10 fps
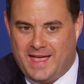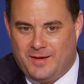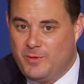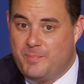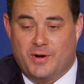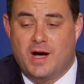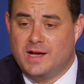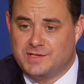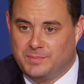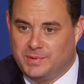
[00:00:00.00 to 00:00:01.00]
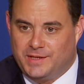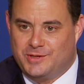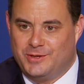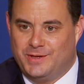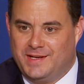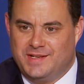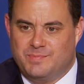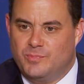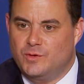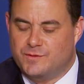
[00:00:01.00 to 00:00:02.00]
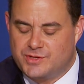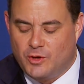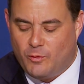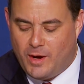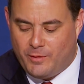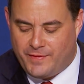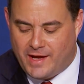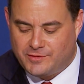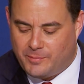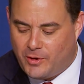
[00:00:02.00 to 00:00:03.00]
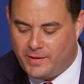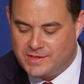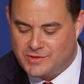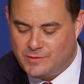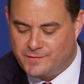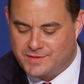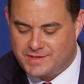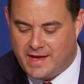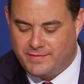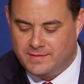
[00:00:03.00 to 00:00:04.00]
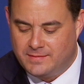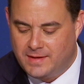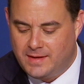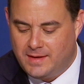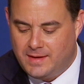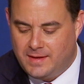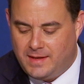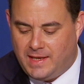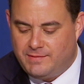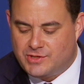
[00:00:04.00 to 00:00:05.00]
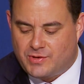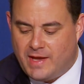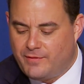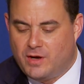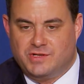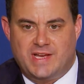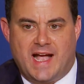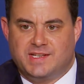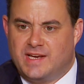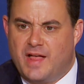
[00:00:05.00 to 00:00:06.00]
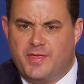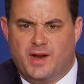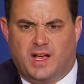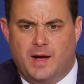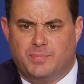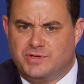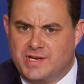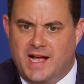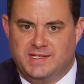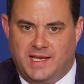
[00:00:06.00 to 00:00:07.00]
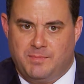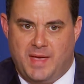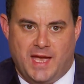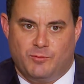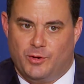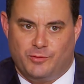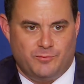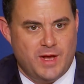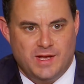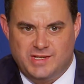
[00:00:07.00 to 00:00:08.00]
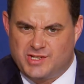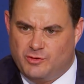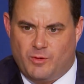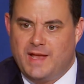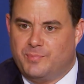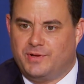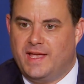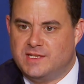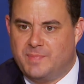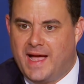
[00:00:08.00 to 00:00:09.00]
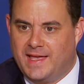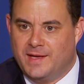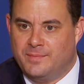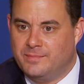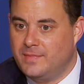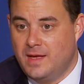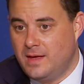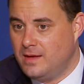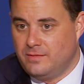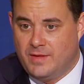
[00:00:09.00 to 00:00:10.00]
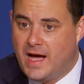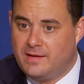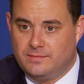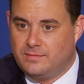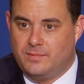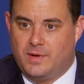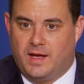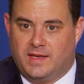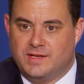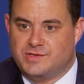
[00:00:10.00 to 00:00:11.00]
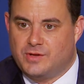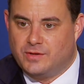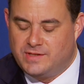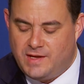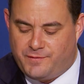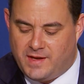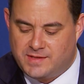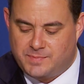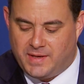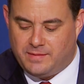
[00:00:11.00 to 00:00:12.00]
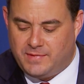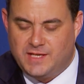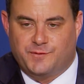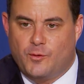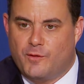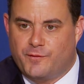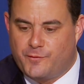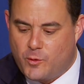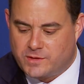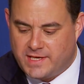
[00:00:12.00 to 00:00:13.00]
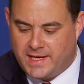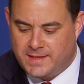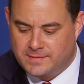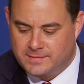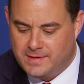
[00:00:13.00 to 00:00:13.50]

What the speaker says: we possibly could. He's moved so well without the ball. He's 2 for 7. Even Trayvon Jackson, I thought a couple shots he made were just great plays by him, not against our defense, but he's 4 for 14.